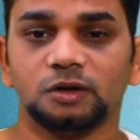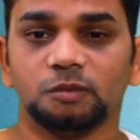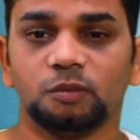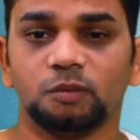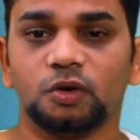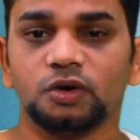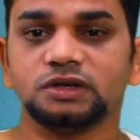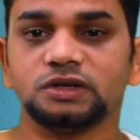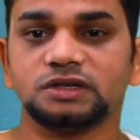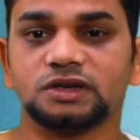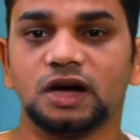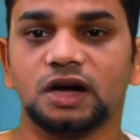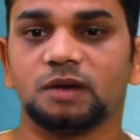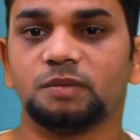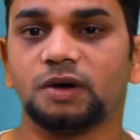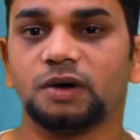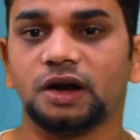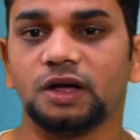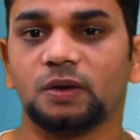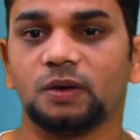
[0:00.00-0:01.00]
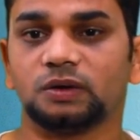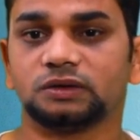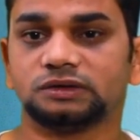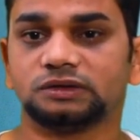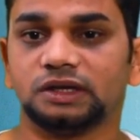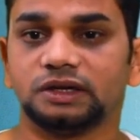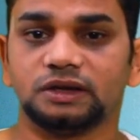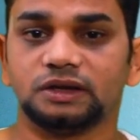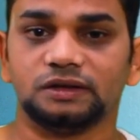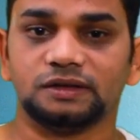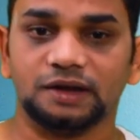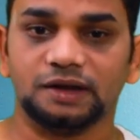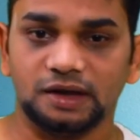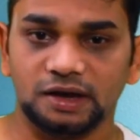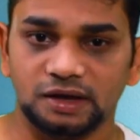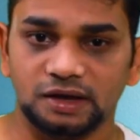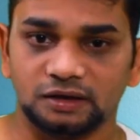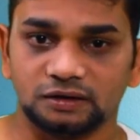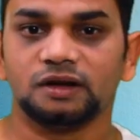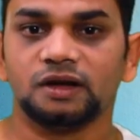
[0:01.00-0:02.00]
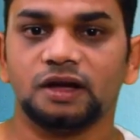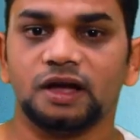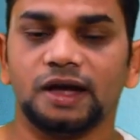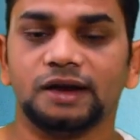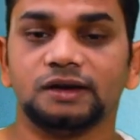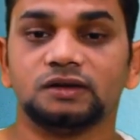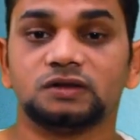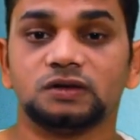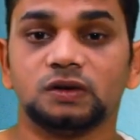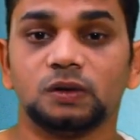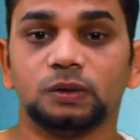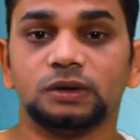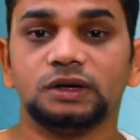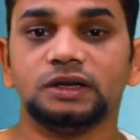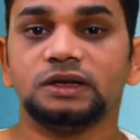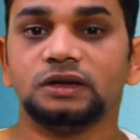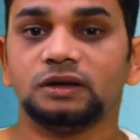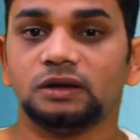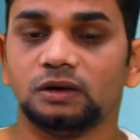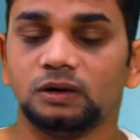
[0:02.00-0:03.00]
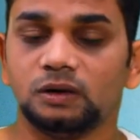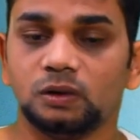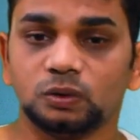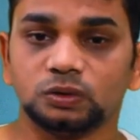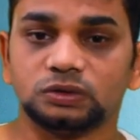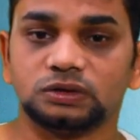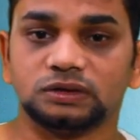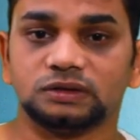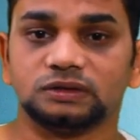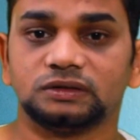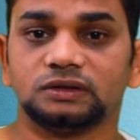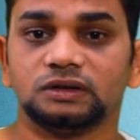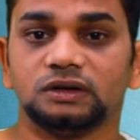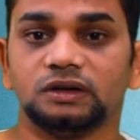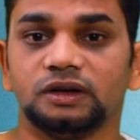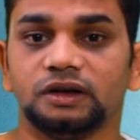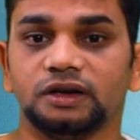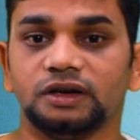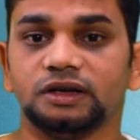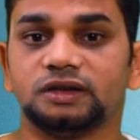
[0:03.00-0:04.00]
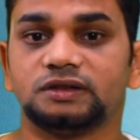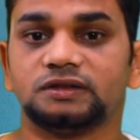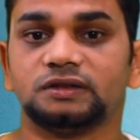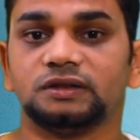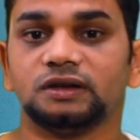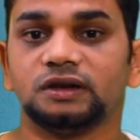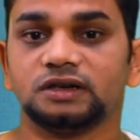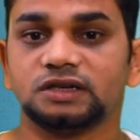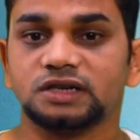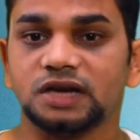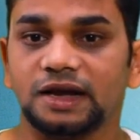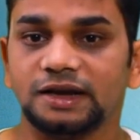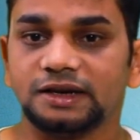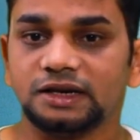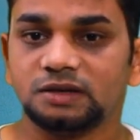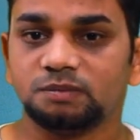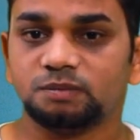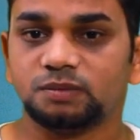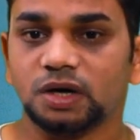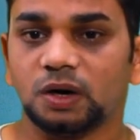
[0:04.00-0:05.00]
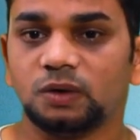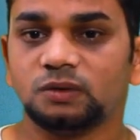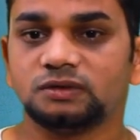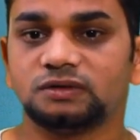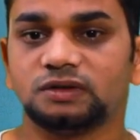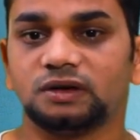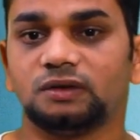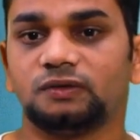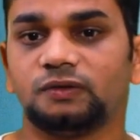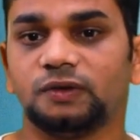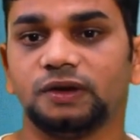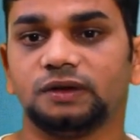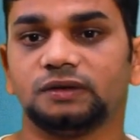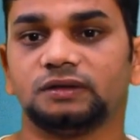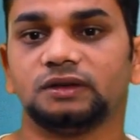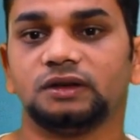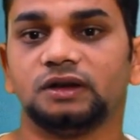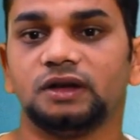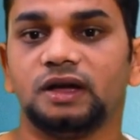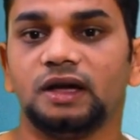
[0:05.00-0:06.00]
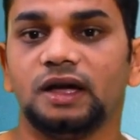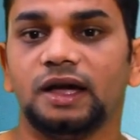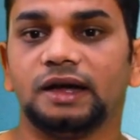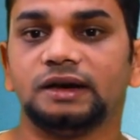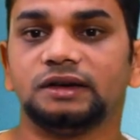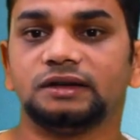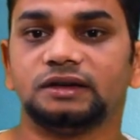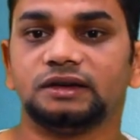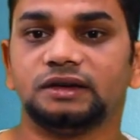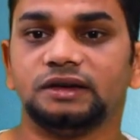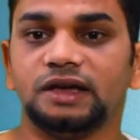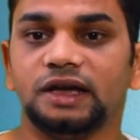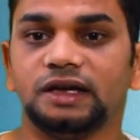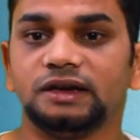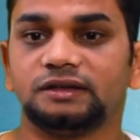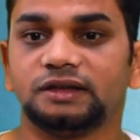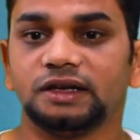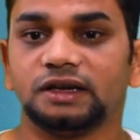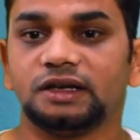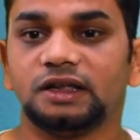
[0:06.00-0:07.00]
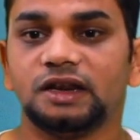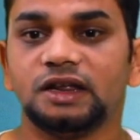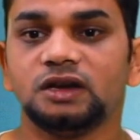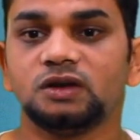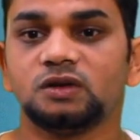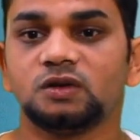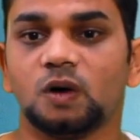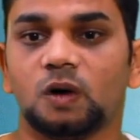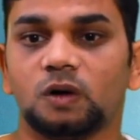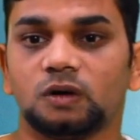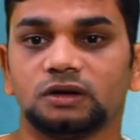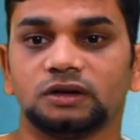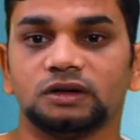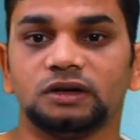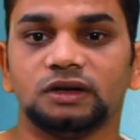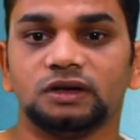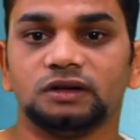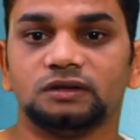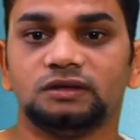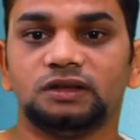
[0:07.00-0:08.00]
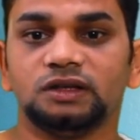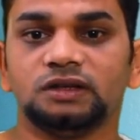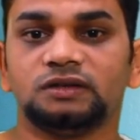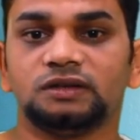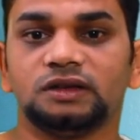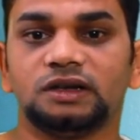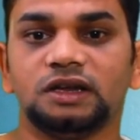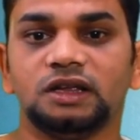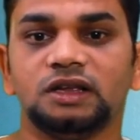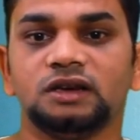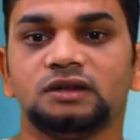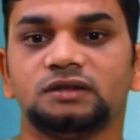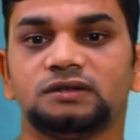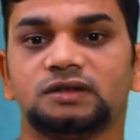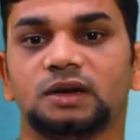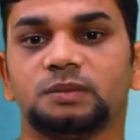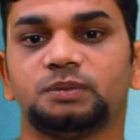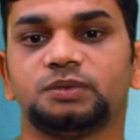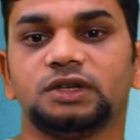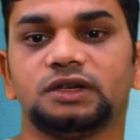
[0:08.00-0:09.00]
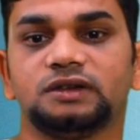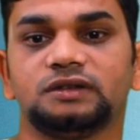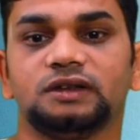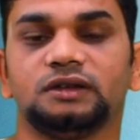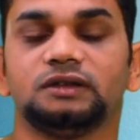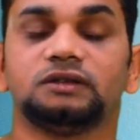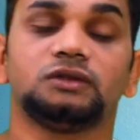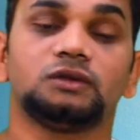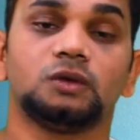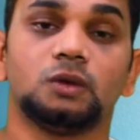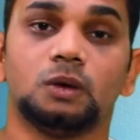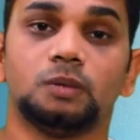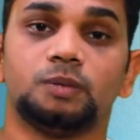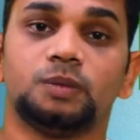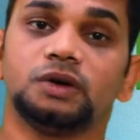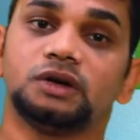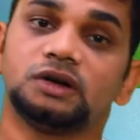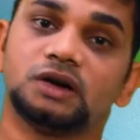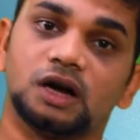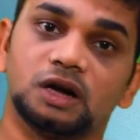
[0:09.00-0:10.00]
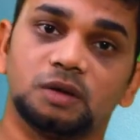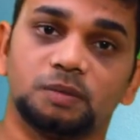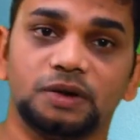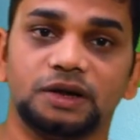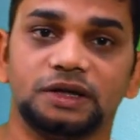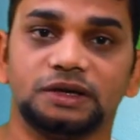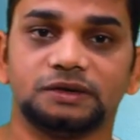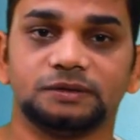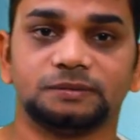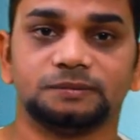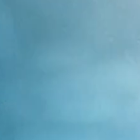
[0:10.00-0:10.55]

Moist carbon dioxide in the air and slowly loses its shiny brown surface and gains a green coat. This green substance is copper carbonate.